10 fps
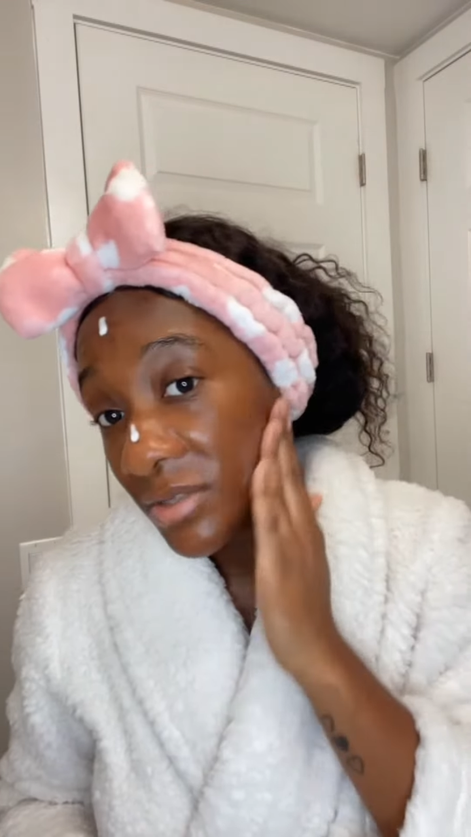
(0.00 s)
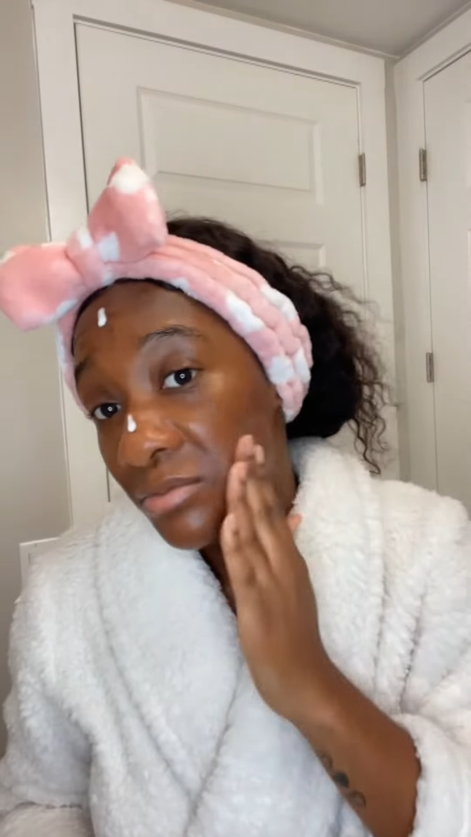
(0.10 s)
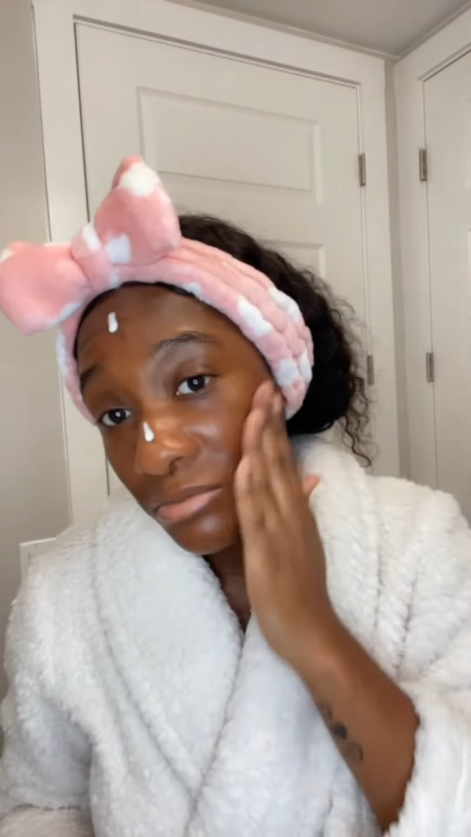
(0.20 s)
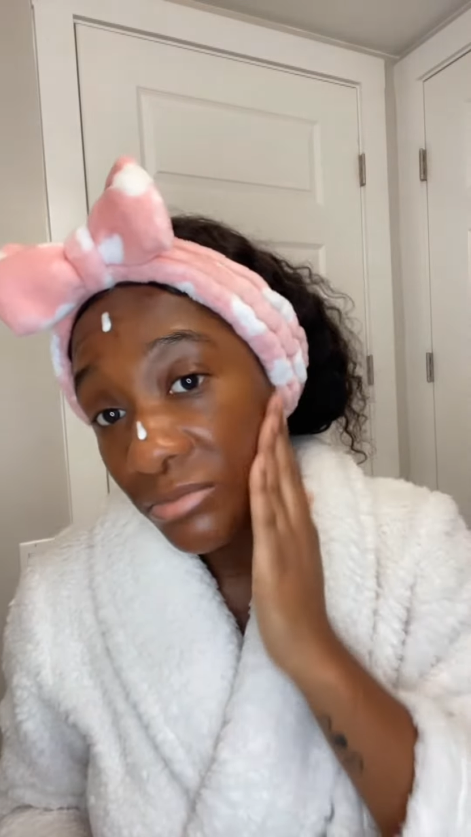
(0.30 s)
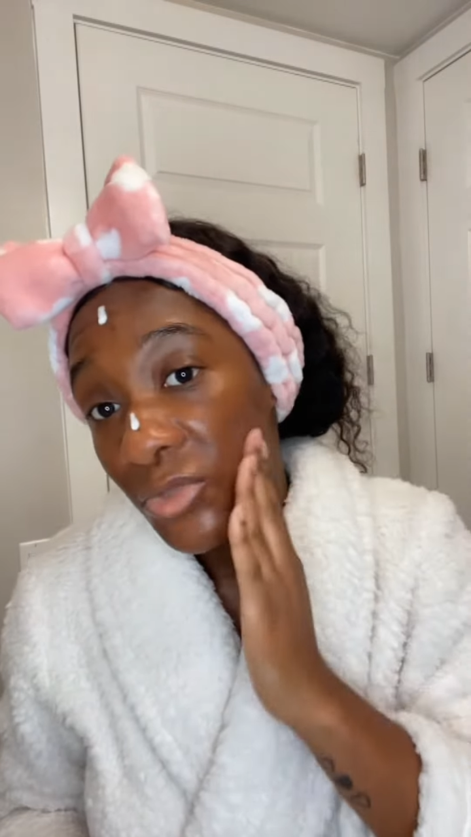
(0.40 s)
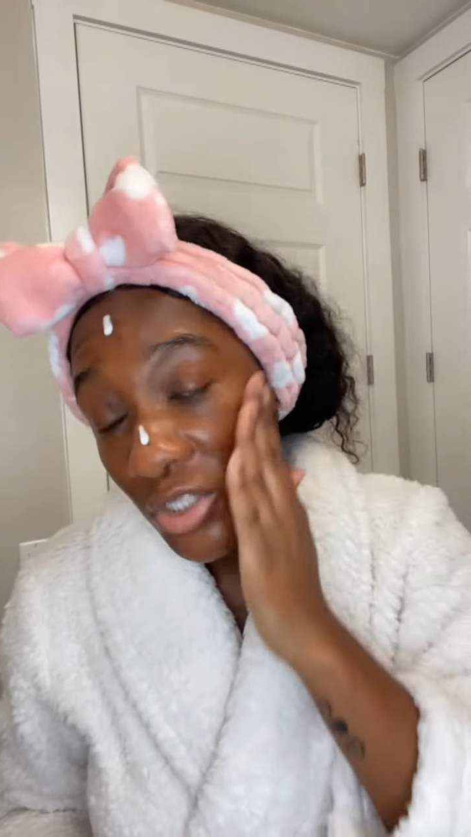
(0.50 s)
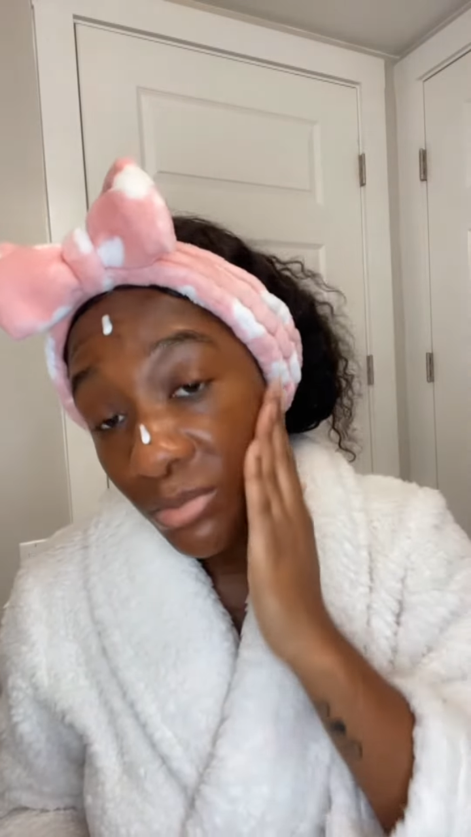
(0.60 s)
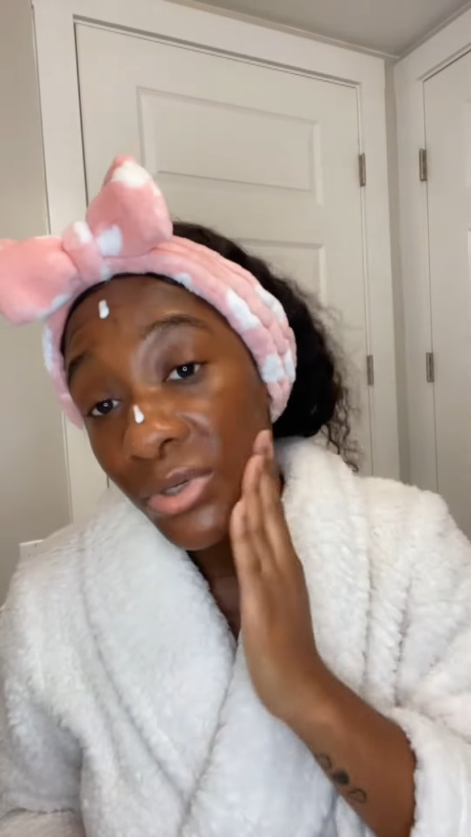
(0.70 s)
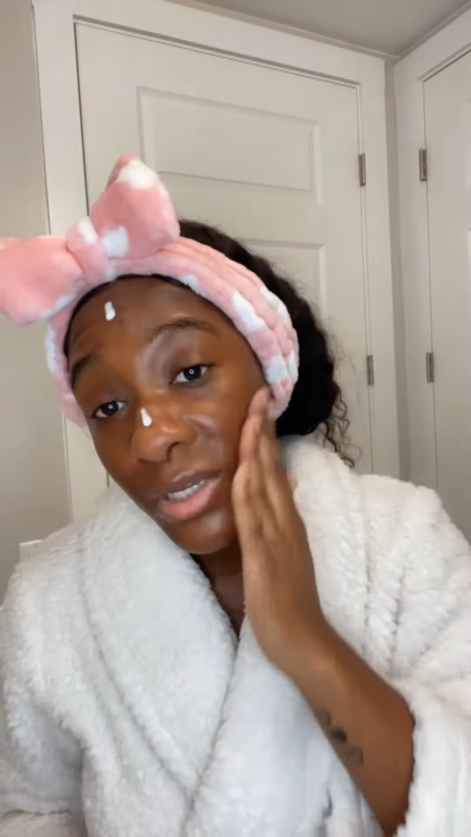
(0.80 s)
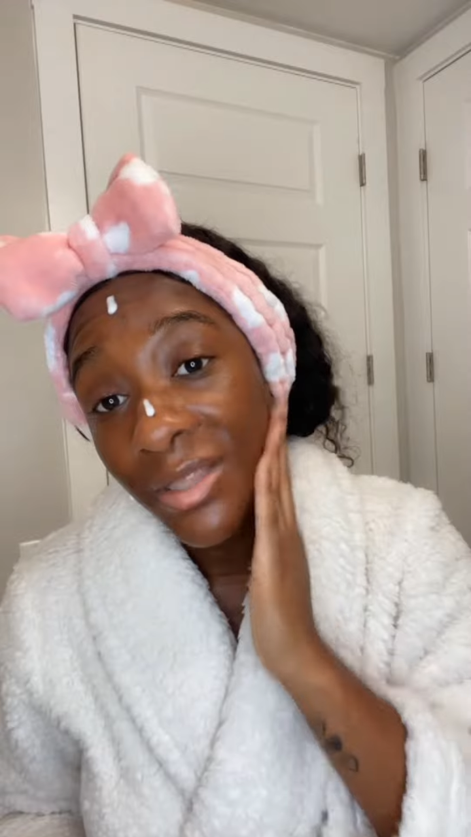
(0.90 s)
Mm -mm. Just
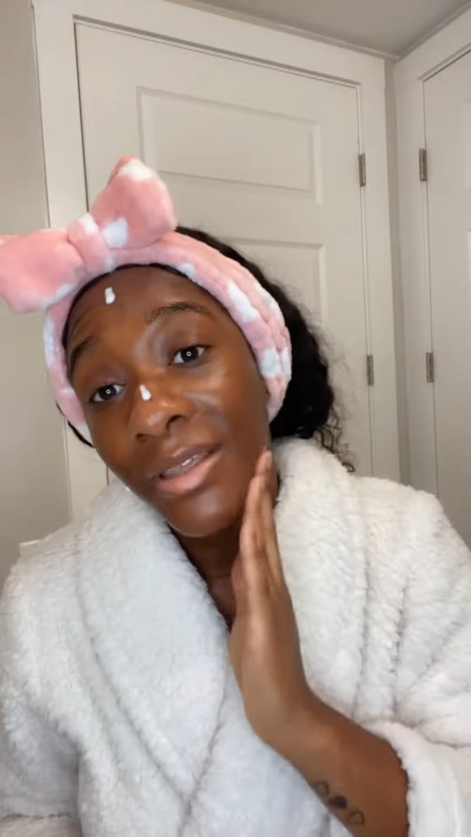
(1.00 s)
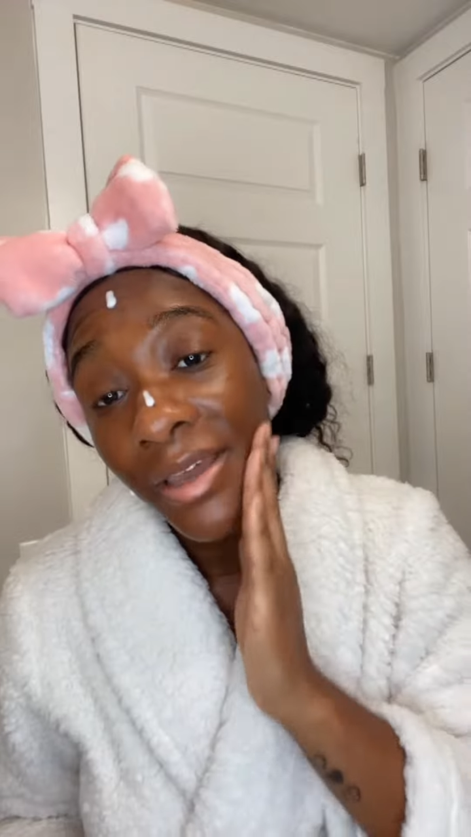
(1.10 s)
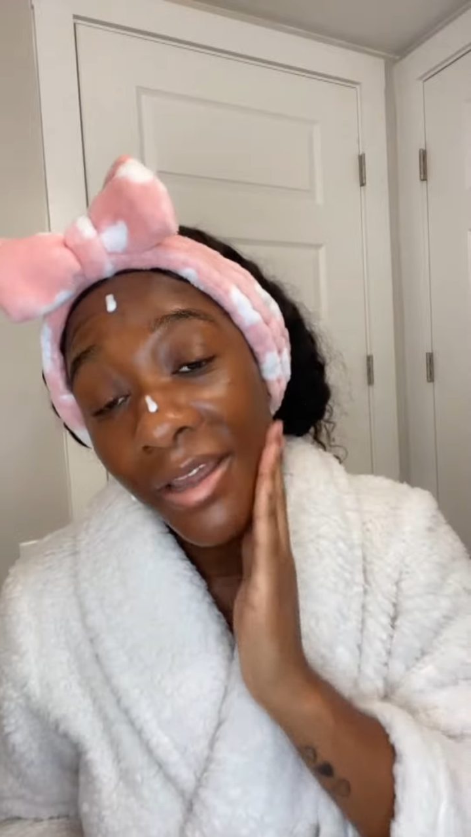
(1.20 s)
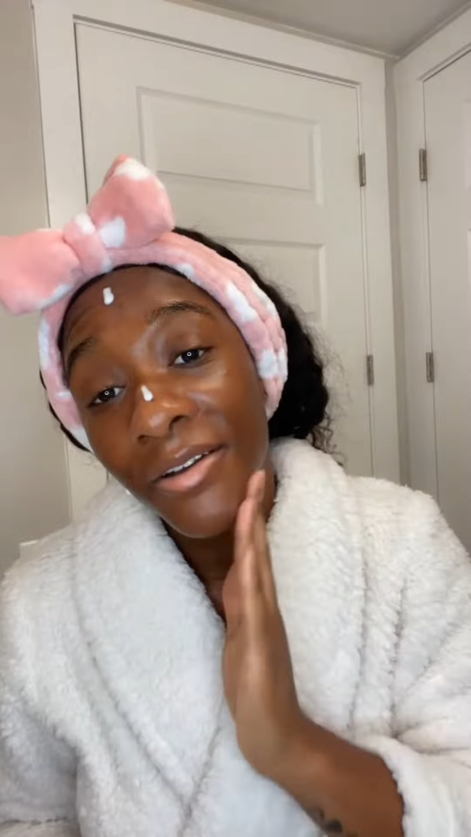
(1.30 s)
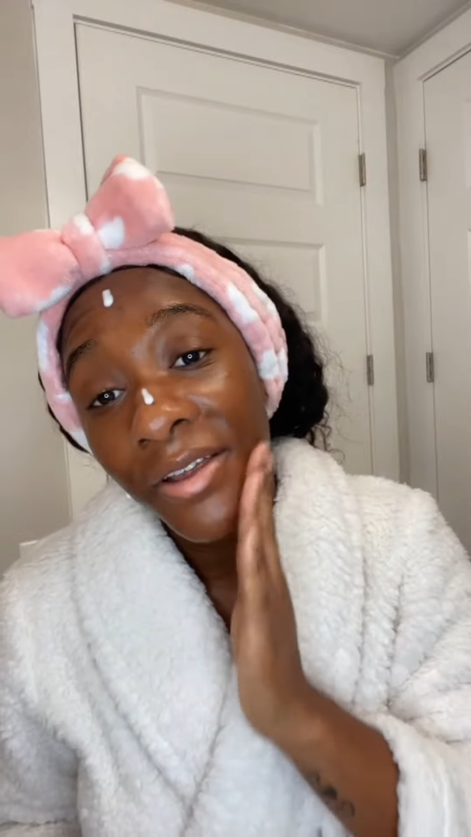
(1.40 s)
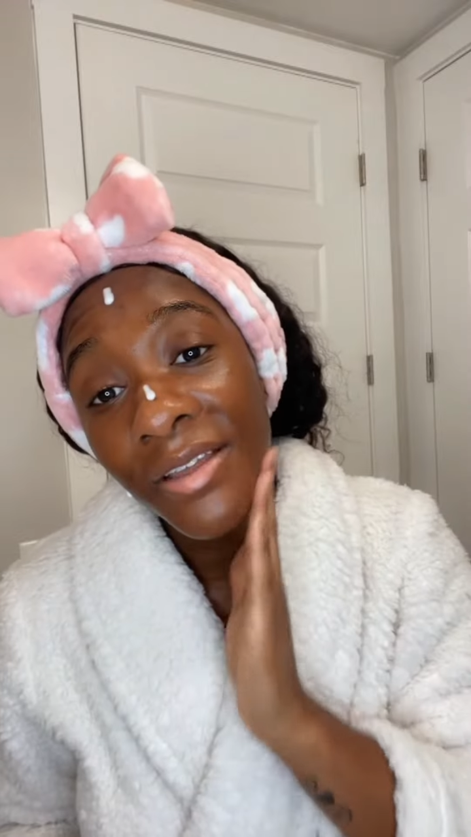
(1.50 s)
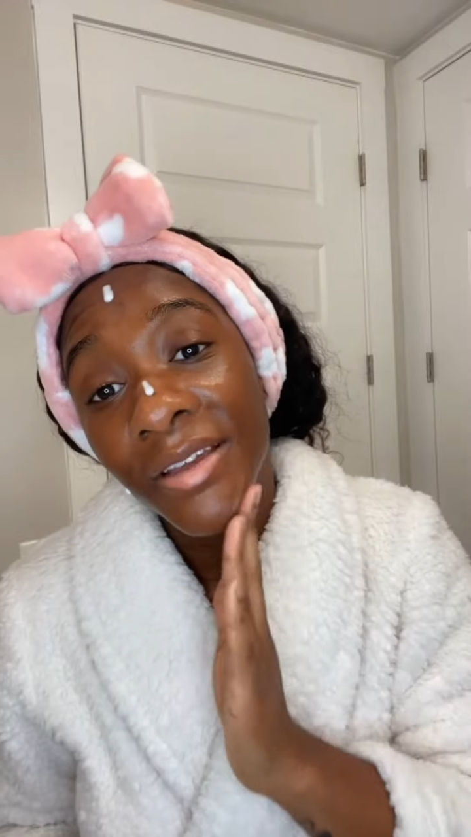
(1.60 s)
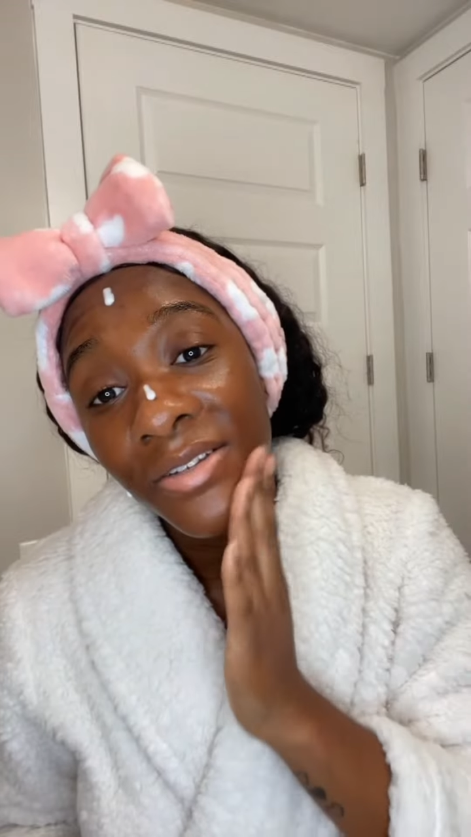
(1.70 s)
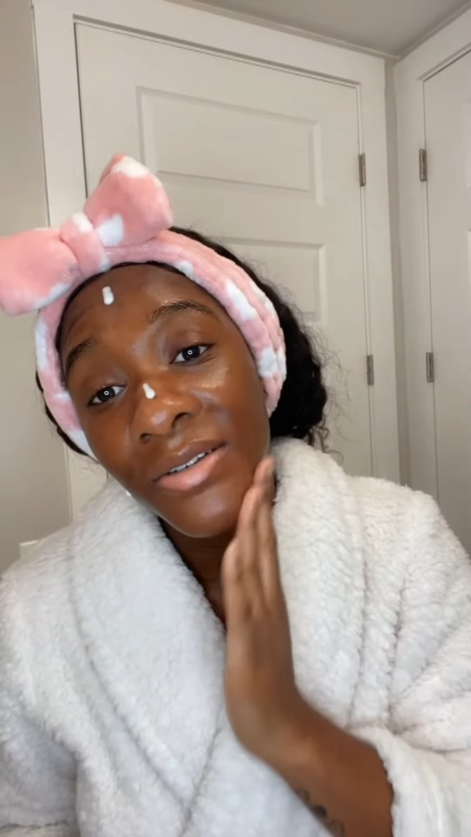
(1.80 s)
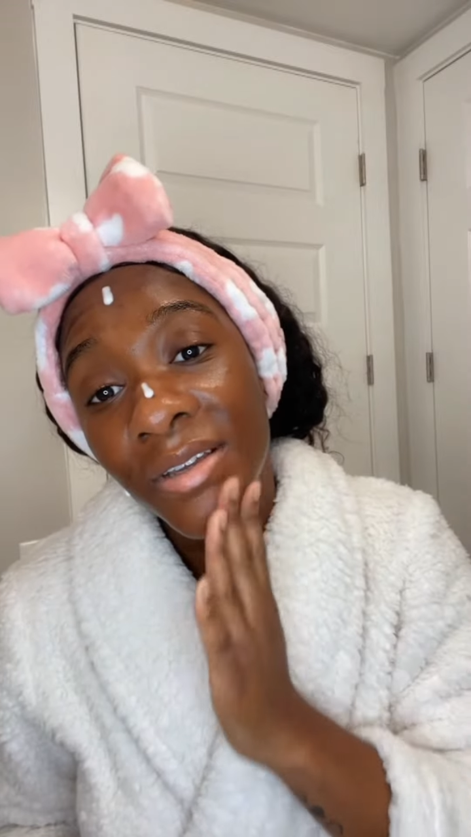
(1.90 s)
put it in the area
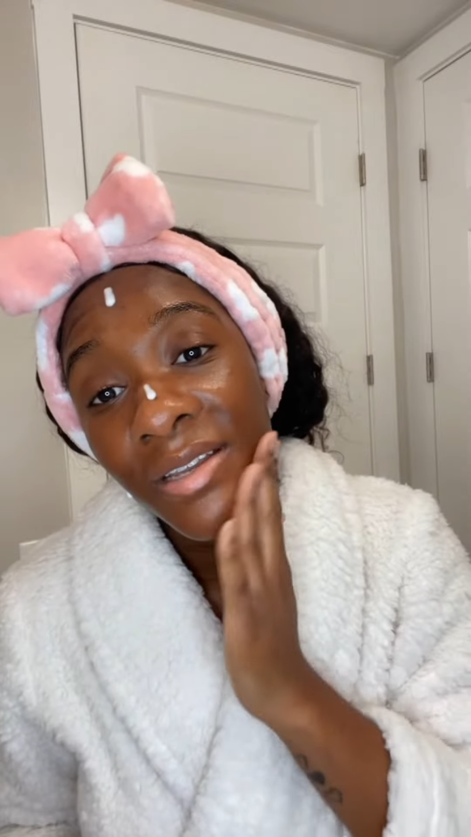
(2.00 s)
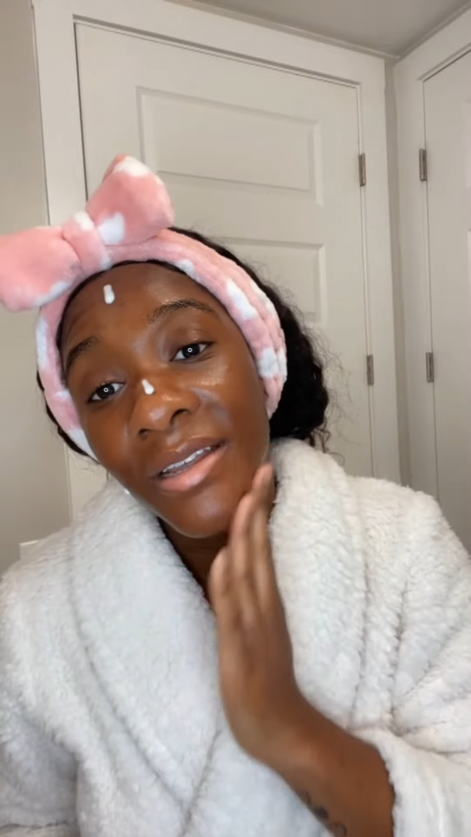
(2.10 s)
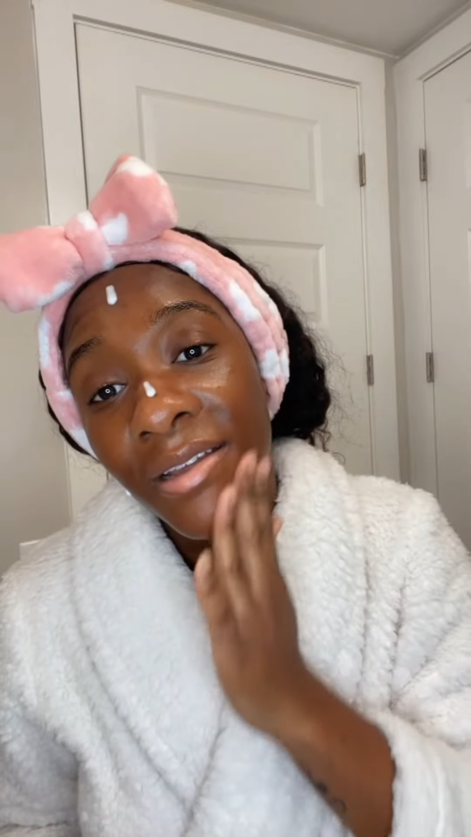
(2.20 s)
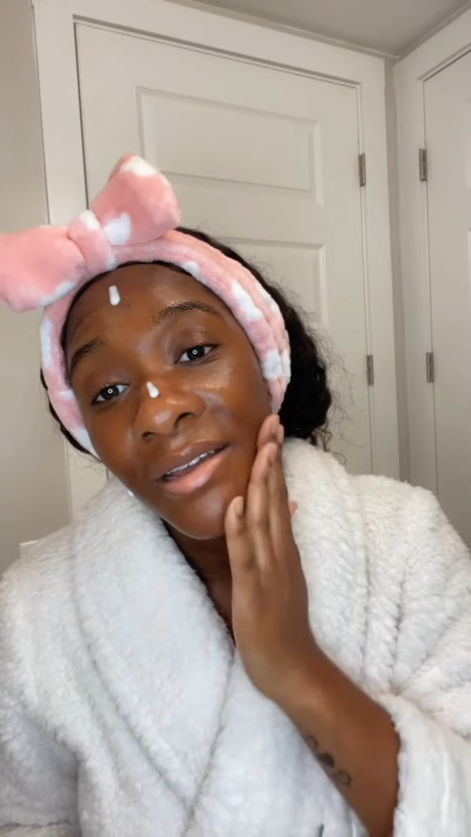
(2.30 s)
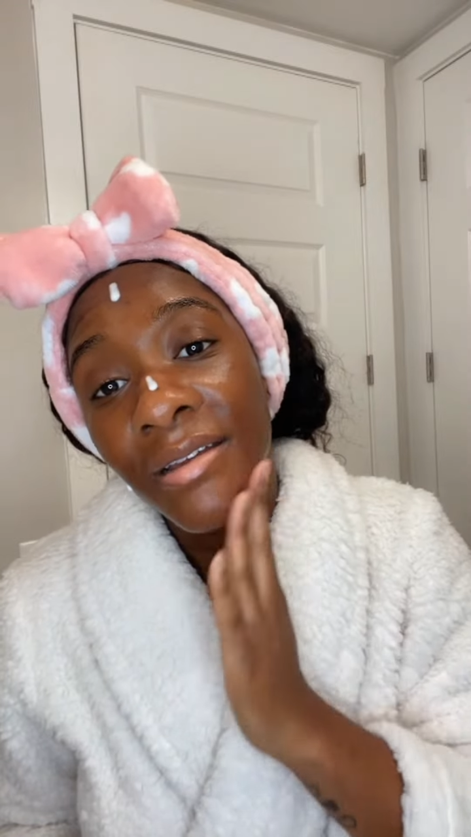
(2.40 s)
that you need it.